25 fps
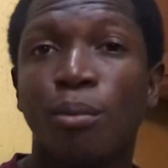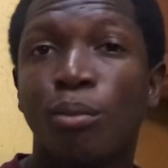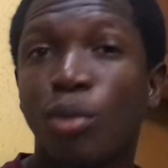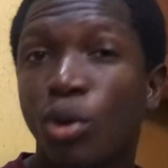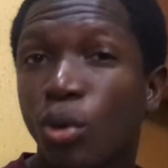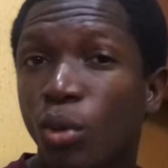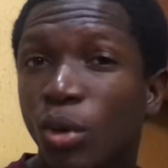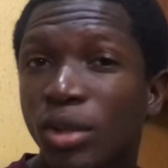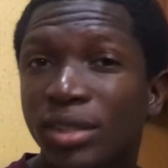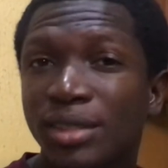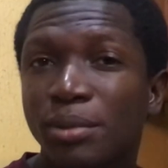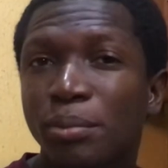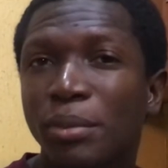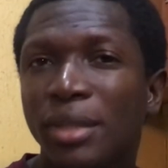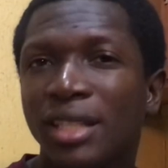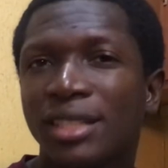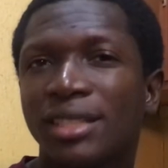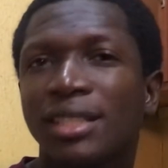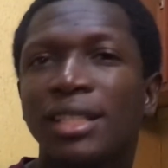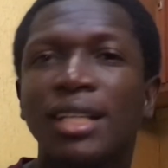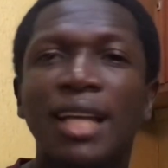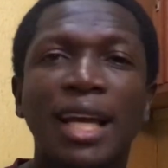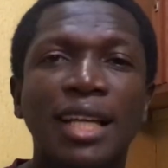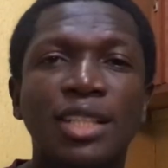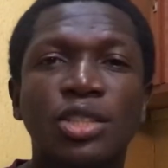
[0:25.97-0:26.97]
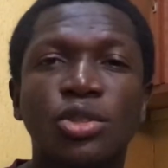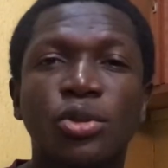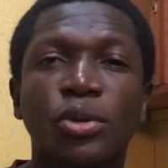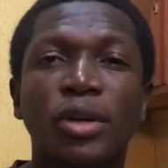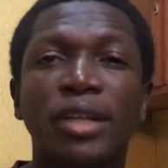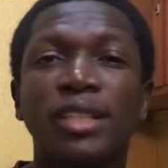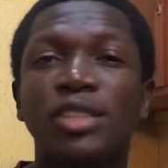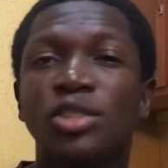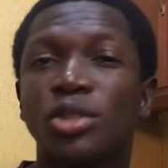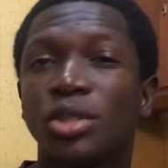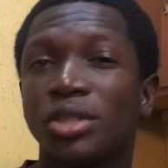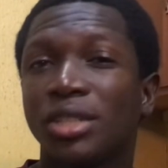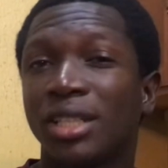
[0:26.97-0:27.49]
But what makes
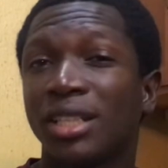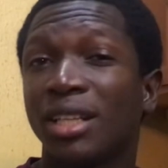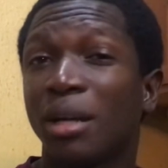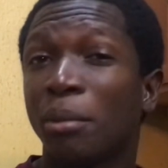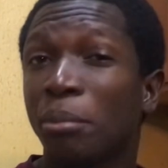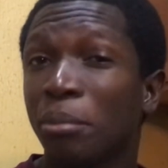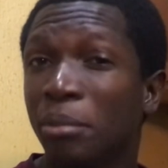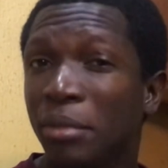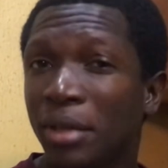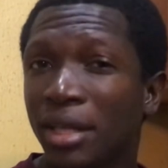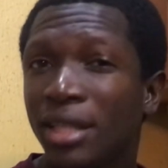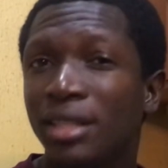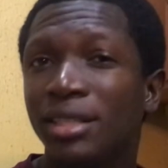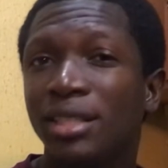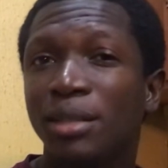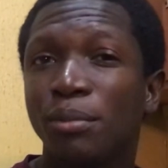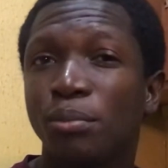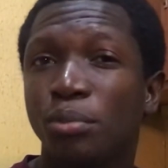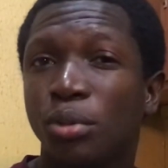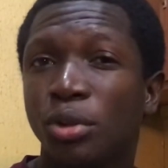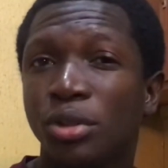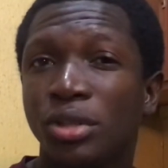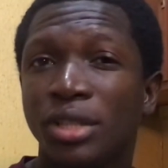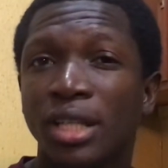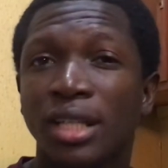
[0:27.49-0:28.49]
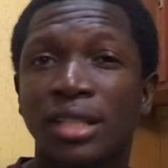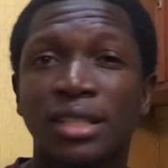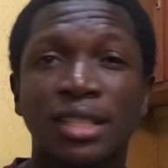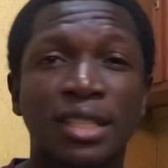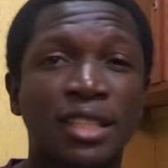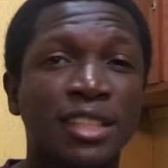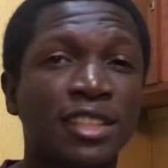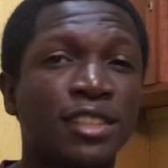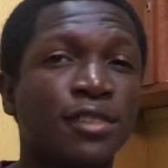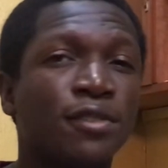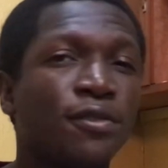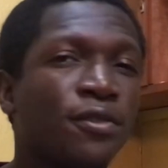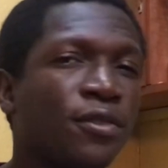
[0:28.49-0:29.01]
Litecoin such an amazing project
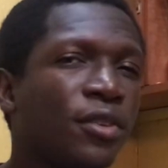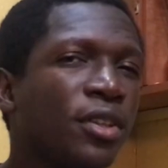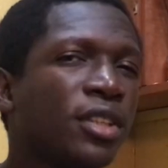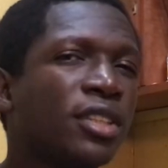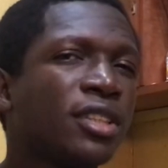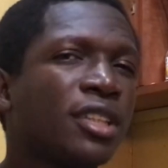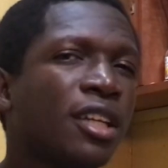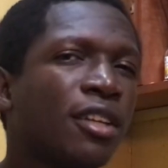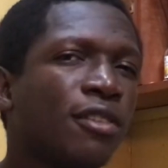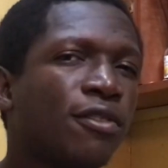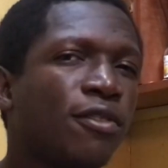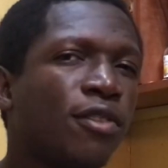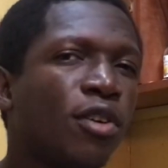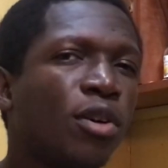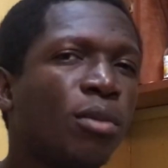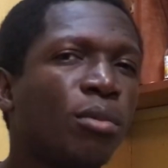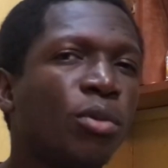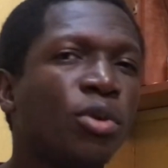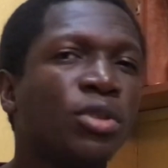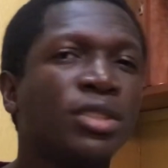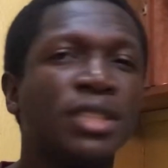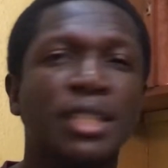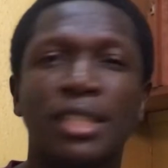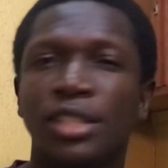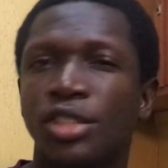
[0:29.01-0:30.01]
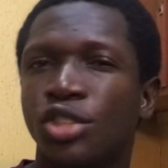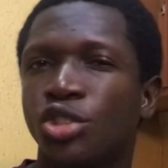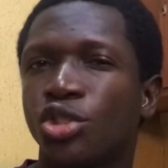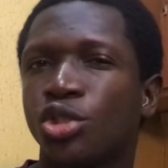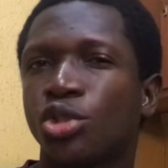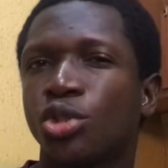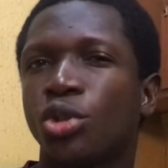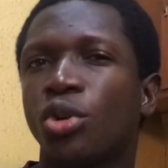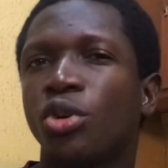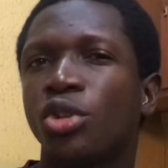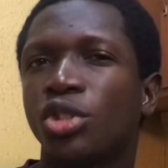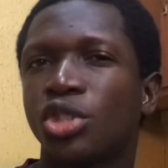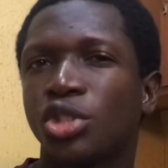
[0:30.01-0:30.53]
is first and foremost its
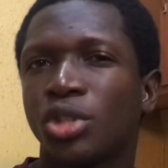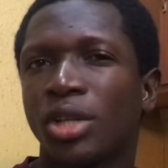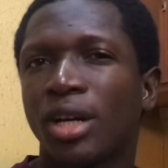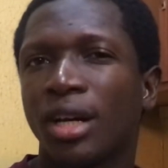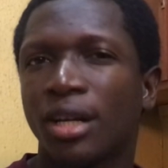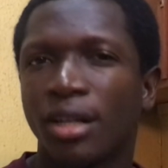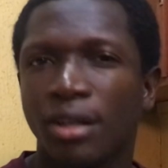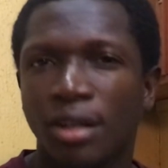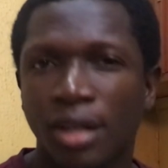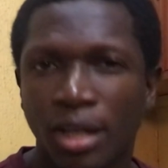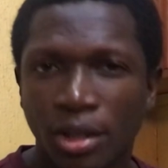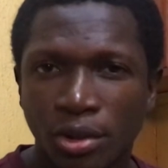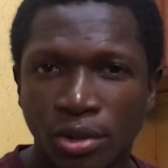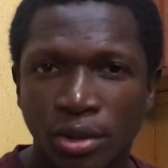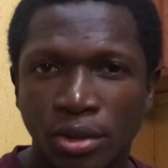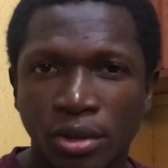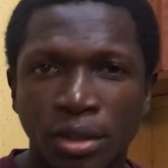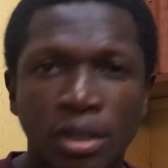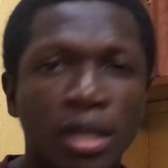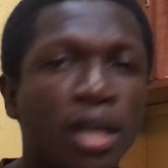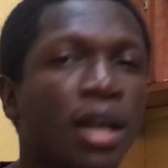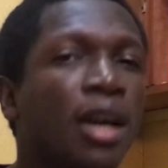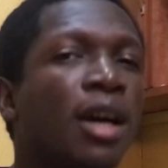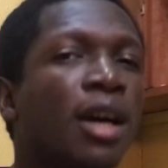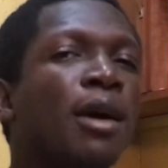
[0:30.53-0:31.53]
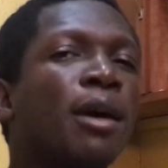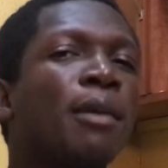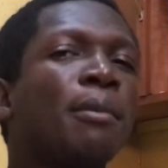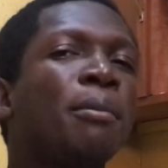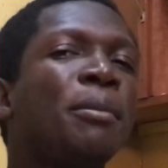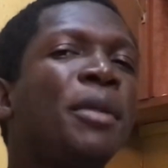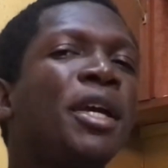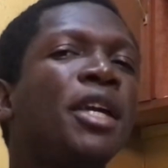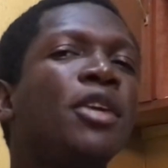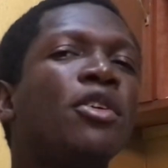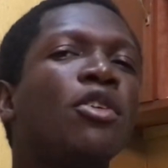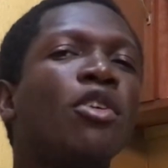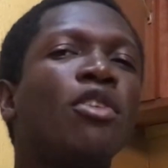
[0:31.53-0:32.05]
strong track record
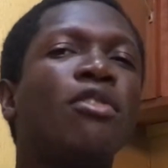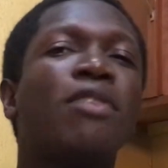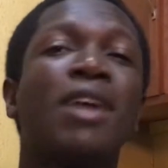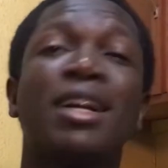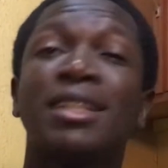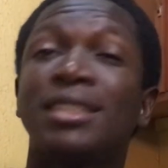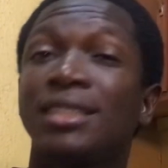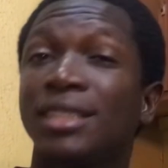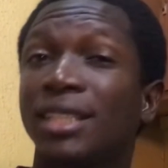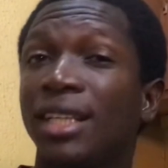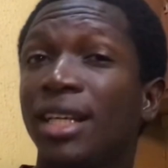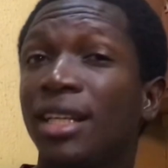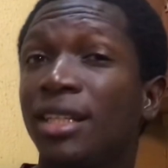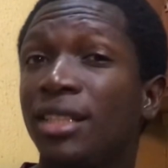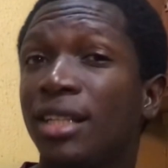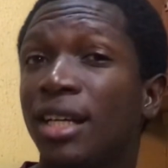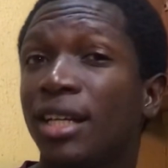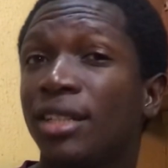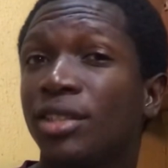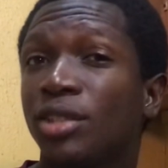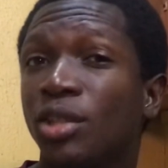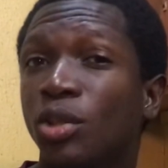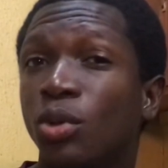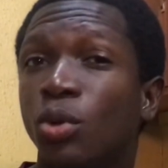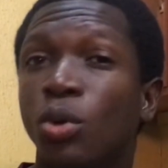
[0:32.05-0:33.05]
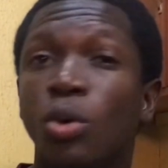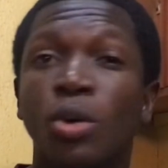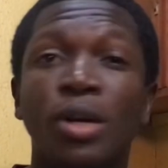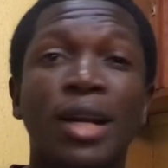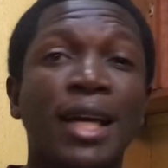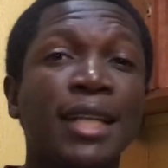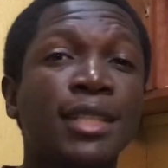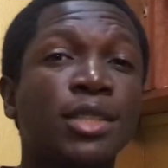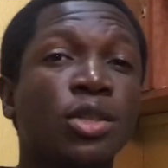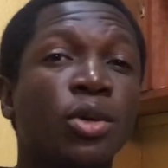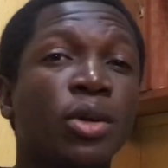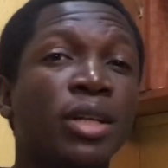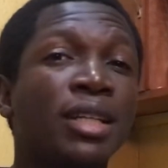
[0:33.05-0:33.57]
Made over 10 years ago,
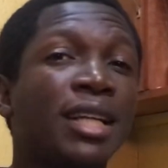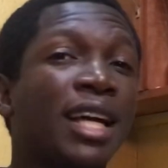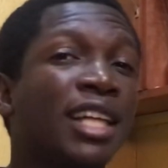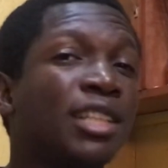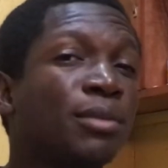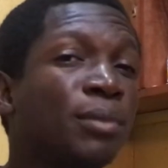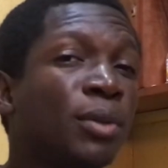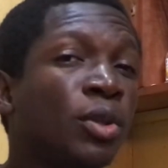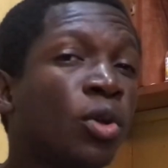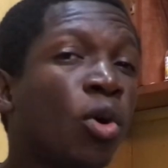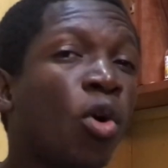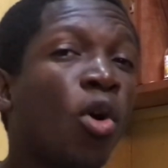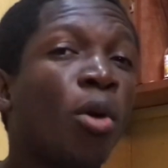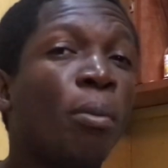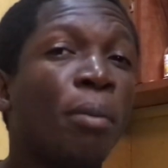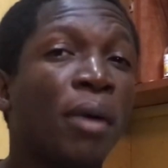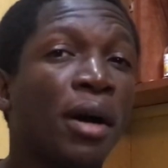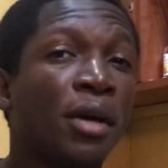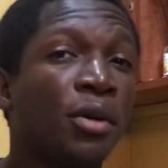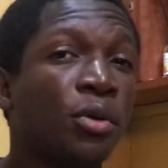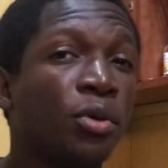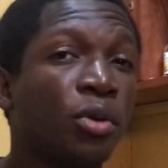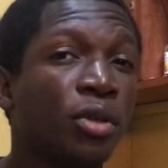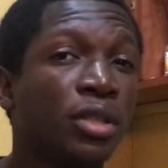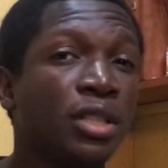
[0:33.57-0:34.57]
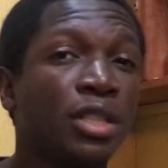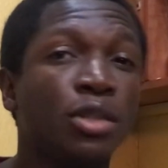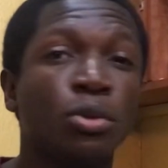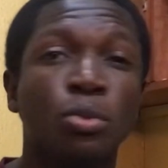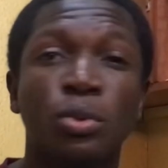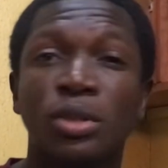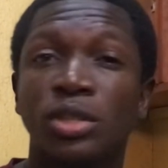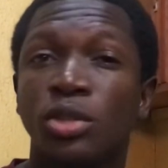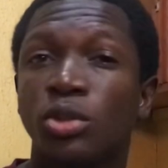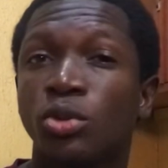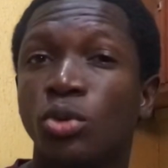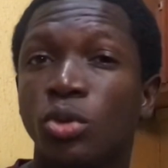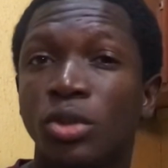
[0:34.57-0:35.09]
Litecoin has been up and running
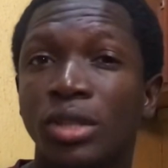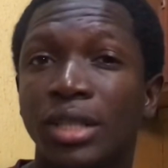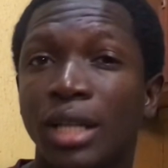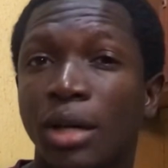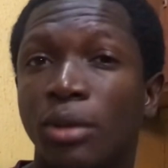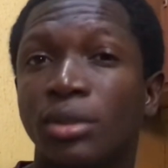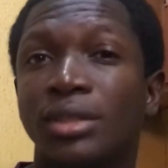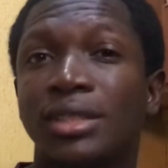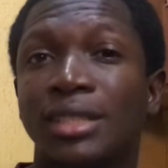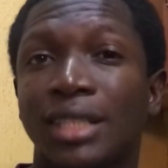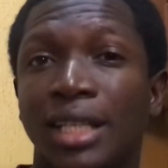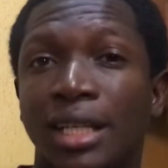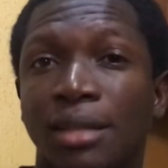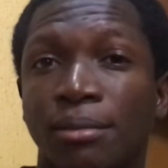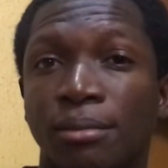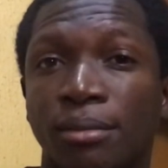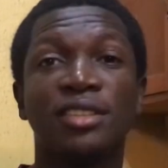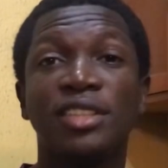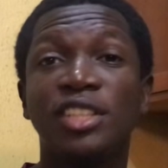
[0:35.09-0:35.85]
with no downtime.